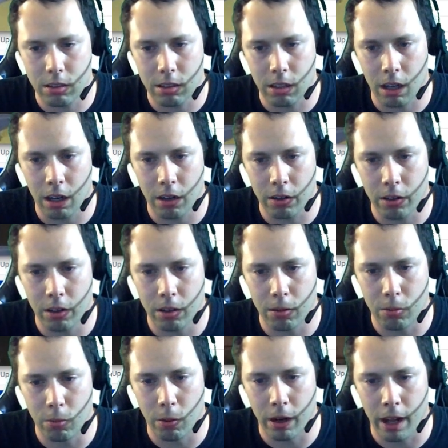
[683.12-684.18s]
I don't know
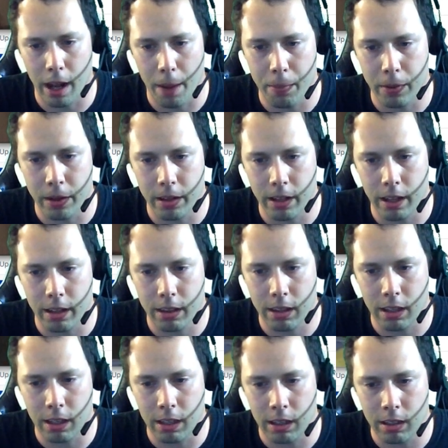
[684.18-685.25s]
what happened to that
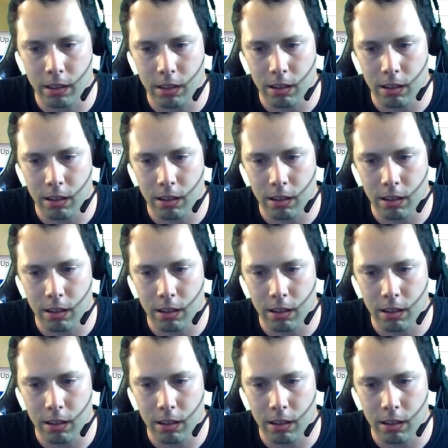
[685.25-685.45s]
thing.